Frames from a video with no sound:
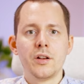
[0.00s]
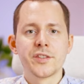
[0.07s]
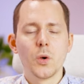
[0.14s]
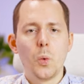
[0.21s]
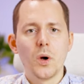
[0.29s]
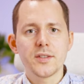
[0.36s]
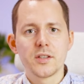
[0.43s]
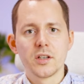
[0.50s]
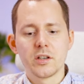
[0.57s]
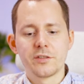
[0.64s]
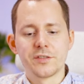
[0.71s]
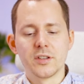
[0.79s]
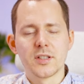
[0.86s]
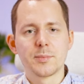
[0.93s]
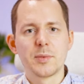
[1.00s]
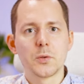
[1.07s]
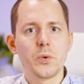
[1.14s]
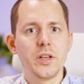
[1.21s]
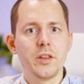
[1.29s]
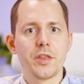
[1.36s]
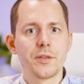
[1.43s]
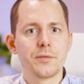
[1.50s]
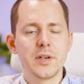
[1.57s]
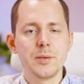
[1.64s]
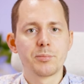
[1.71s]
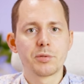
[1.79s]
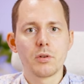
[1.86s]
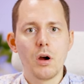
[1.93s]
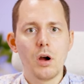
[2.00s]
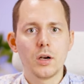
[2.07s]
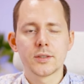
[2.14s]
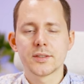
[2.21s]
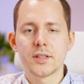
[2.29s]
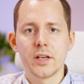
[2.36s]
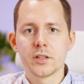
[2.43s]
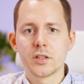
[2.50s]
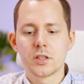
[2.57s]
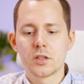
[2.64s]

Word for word: So what's the difference between three prongs and